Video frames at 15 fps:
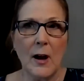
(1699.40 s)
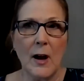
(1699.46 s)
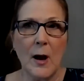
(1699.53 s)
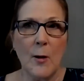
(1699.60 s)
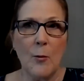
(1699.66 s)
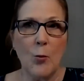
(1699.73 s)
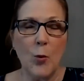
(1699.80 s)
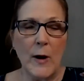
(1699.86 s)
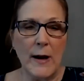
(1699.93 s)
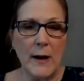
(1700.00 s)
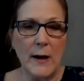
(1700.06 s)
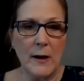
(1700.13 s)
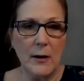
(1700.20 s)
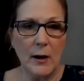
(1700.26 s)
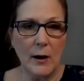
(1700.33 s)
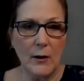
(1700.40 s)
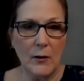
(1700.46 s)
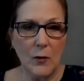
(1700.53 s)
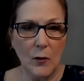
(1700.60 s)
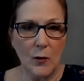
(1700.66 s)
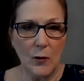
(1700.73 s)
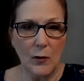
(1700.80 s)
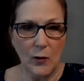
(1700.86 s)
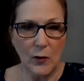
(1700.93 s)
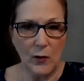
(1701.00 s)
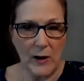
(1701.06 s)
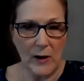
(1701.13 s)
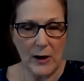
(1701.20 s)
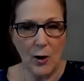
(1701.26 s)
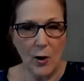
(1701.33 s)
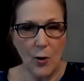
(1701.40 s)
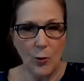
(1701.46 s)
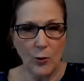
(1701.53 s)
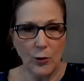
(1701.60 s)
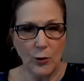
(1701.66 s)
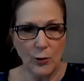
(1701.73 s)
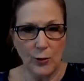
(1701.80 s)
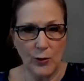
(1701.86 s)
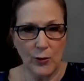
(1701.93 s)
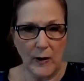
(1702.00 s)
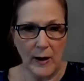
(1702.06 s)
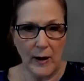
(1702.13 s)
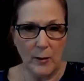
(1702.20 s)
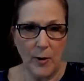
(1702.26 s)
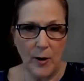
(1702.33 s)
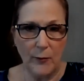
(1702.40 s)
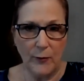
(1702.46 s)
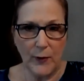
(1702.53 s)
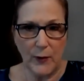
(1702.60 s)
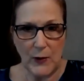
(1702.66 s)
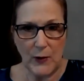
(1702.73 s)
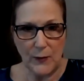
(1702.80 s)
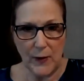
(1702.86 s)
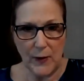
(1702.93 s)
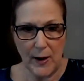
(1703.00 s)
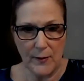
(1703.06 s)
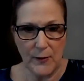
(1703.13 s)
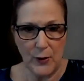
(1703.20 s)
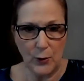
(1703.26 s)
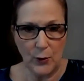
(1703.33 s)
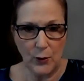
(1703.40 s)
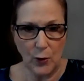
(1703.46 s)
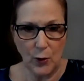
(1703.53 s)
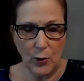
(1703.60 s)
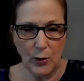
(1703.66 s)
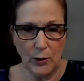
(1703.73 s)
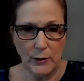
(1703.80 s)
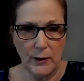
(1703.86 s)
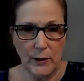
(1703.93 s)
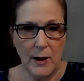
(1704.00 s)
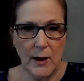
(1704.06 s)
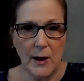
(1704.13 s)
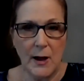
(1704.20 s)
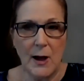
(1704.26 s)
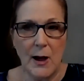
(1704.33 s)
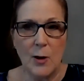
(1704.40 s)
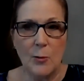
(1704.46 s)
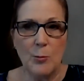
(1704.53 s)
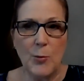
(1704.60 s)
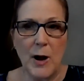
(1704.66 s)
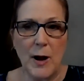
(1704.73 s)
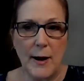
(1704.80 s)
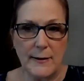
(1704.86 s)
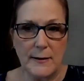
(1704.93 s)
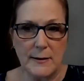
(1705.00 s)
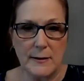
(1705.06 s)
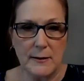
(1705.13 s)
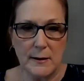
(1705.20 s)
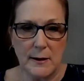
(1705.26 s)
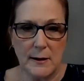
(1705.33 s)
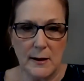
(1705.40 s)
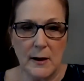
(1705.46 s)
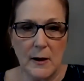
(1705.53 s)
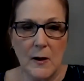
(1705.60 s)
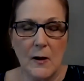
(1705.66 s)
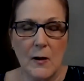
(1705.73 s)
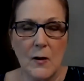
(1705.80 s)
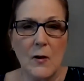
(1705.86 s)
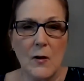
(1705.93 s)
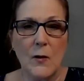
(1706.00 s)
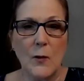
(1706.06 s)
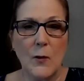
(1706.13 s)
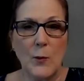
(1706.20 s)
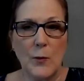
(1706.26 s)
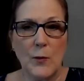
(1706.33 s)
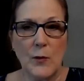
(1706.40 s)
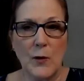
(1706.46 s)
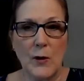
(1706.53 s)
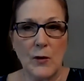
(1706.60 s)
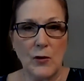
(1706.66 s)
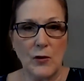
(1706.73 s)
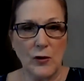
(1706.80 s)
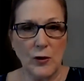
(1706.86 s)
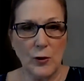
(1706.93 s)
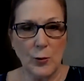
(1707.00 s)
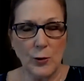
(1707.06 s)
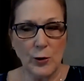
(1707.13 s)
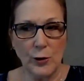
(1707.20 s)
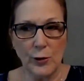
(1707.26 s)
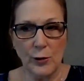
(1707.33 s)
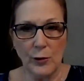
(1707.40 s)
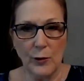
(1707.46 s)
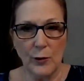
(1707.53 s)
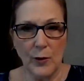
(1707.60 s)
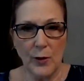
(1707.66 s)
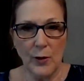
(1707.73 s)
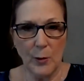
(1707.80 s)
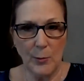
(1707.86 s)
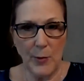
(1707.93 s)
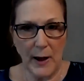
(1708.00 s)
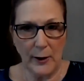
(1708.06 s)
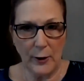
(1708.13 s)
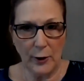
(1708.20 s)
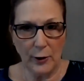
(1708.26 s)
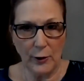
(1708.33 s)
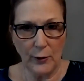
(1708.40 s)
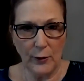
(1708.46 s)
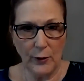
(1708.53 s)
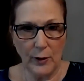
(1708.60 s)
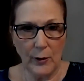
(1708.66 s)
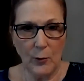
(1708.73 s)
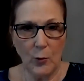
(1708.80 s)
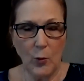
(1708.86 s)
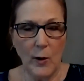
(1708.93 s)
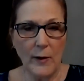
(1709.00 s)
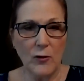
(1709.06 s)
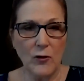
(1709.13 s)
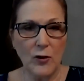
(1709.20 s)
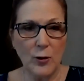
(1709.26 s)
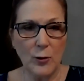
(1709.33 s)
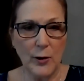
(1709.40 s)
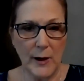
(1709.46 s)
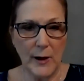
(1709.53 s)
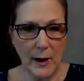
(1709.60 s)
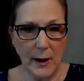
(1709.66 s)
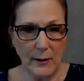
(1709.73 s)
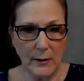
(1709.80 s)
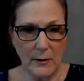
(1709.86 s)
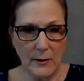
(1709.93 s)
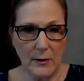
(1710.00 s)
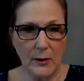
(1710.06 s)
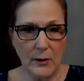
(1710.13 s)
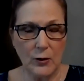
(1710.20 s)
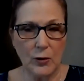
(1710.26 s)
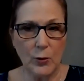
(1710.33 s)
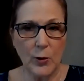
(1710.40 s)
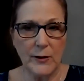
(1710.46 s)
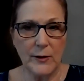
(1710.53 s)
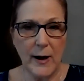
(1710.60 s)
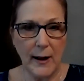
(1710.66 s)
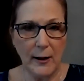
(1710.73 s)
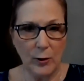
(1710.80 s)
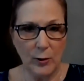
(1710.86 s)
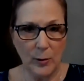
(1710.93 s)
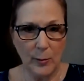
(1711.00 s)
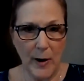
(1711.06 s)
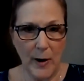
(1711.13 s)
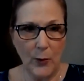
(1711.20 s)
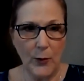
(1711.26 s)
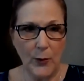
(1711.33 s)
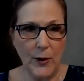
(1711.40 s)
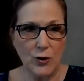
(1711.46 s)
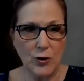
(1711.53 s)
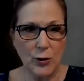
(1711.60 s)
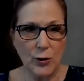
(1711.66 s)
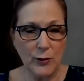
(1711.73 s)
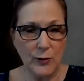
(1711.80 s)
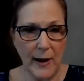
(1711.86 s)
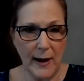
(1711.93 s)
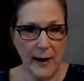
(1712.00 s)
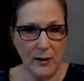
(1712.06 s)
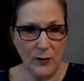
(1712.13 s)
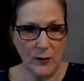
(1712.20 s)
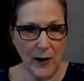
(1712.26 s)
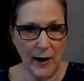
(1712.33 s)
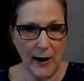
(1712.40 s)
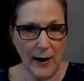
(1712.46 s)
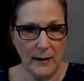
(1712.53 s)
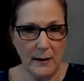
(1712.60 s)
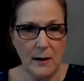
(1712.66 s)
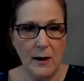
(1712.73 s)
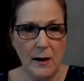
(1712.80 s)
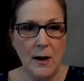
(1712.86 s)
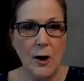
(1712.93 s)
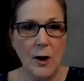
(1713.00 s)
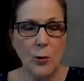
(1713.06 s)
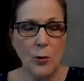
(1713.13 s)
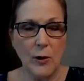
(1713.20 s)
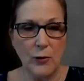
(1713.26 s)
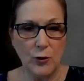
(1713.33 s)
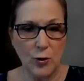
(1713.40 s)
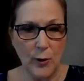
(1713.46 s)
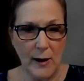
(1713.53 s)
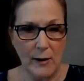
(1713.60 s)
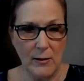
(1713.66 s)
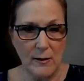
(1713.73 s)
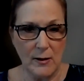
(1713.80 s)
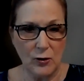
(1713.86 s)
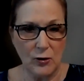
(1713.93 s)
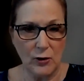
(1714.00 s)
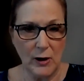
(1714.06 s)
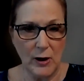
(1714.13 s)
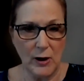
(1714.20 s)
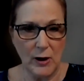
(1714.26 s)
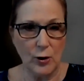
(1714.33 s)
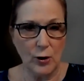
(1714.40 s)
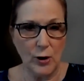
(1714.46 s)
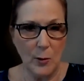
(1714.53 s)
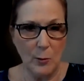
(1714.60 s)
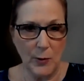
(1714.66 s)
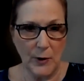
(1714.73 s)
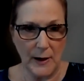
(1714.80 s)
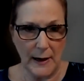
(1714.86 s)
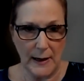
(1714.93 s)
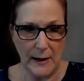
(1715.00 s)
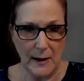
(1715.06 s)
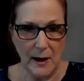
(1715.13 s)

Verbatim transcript: um, we see owners at about 55 years old, but the sooner the better. Once you get to a dollar amount that you're satisfied with transitioning your company,